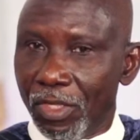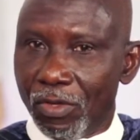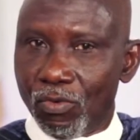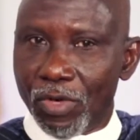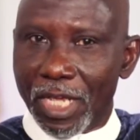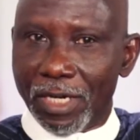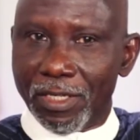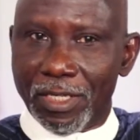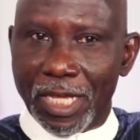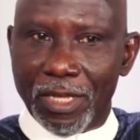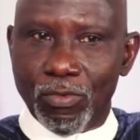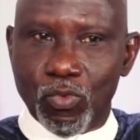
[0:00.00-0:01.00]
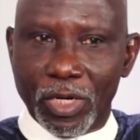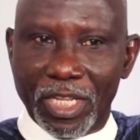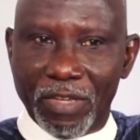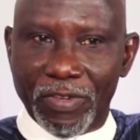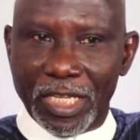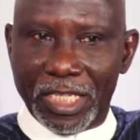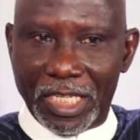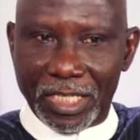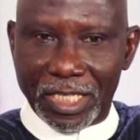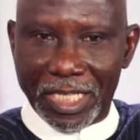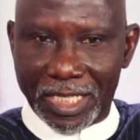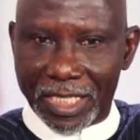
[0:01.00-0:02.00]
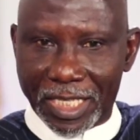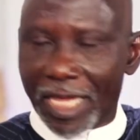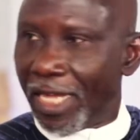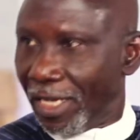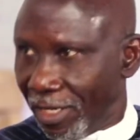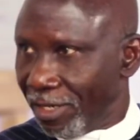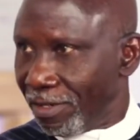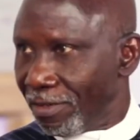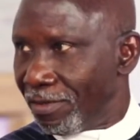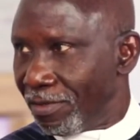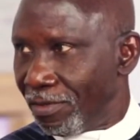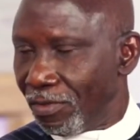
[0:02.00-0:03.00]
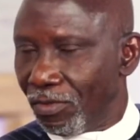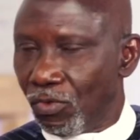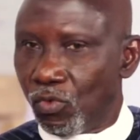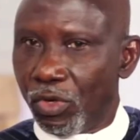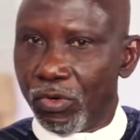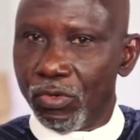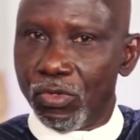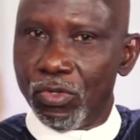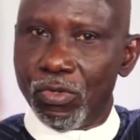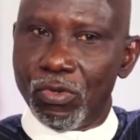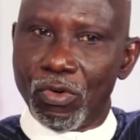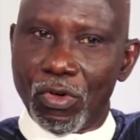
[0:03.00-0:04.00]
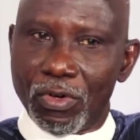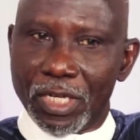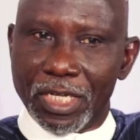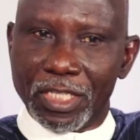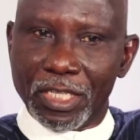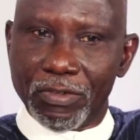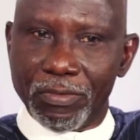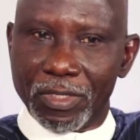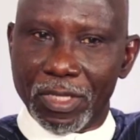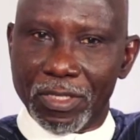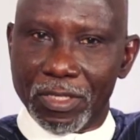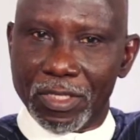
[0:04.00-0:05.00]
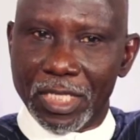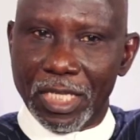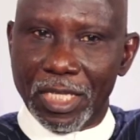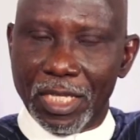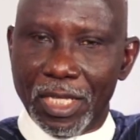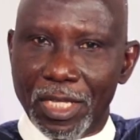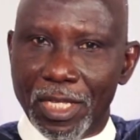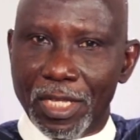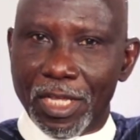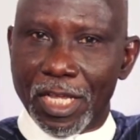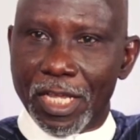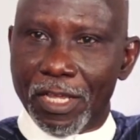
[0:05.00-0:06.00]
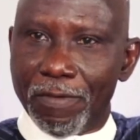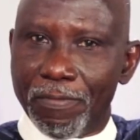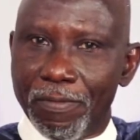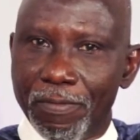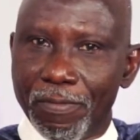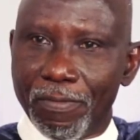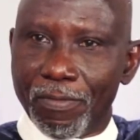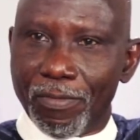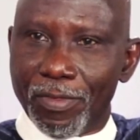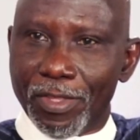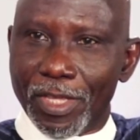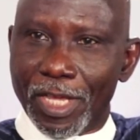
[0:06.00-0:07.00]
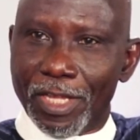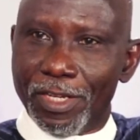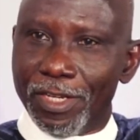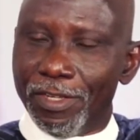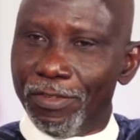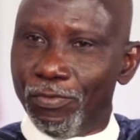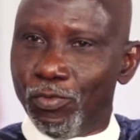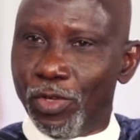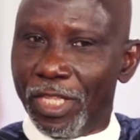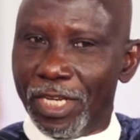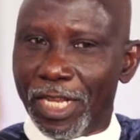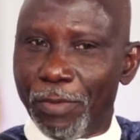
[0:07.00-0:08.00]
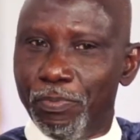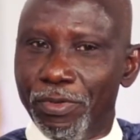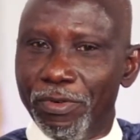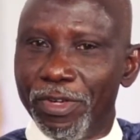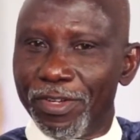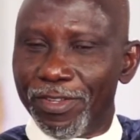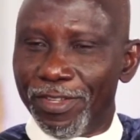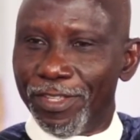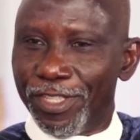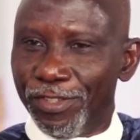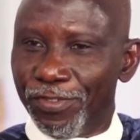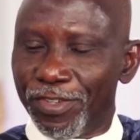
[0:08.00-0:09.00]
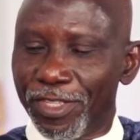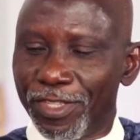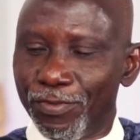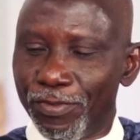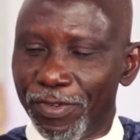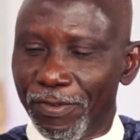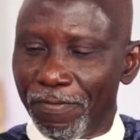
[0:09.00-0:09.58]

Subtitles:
We had done whatever it is they said we could do under the circumstances. And within that period, it's interesting.